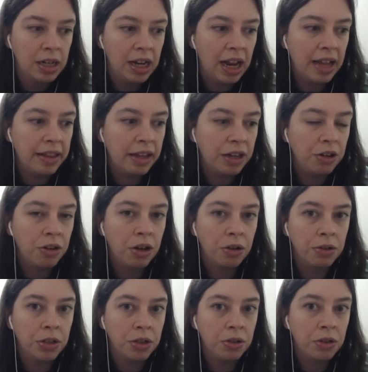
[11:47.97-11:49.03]
And then you go
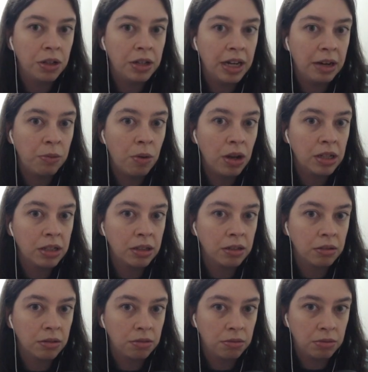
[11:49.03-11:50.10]
to the day 1
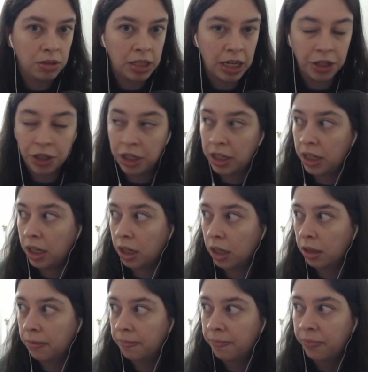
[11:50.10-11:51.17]
section
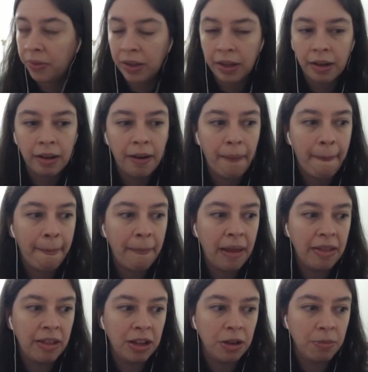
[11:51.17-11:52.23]
here
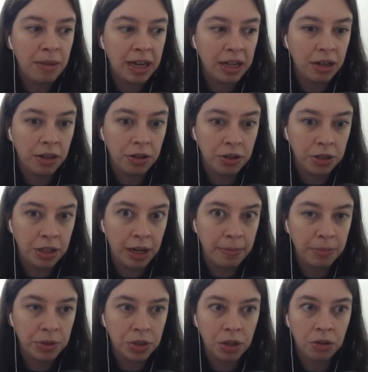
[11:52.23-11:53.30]
and then you make another
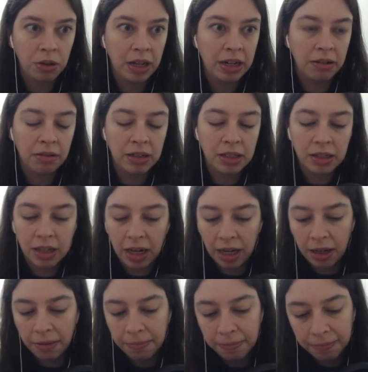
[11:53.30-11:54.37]
step. So like, let's
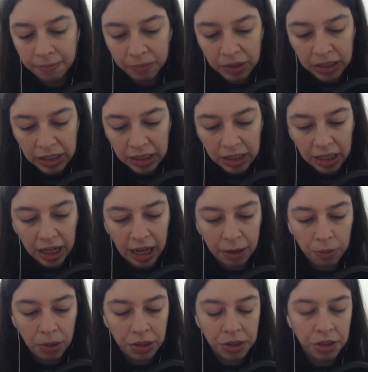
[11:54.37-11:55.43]
say I
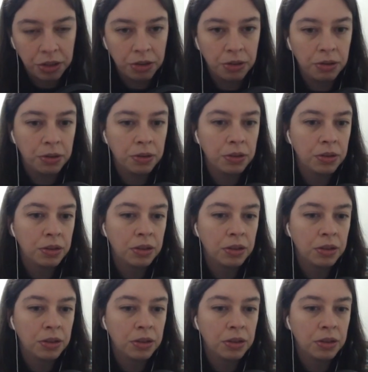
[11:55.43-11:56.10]
want to,